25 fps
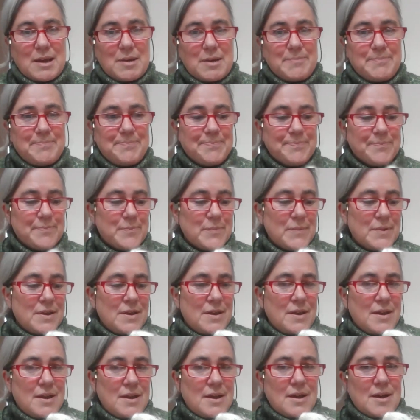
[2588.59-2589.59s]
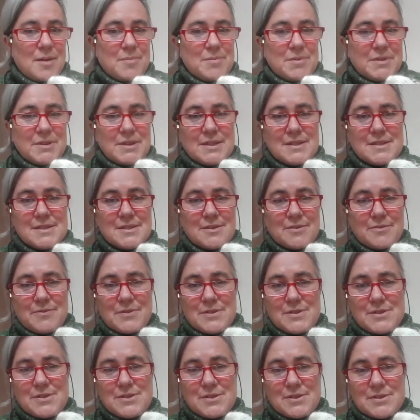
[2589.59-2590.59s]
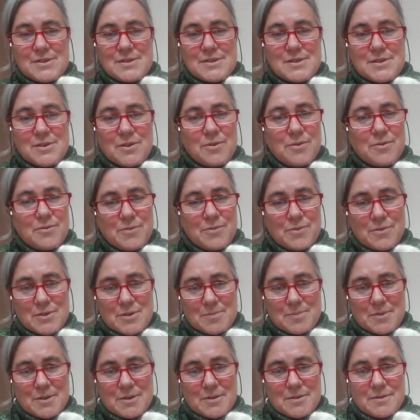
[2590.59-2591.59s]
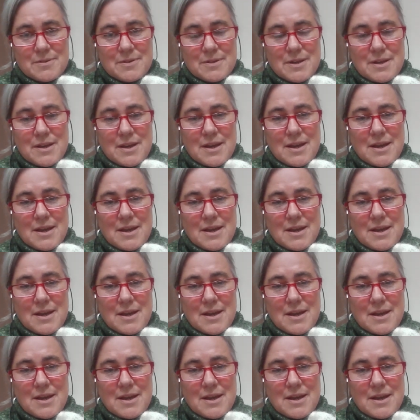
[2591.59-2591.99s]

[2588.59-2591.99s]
I mean, this stuff is just so affordable.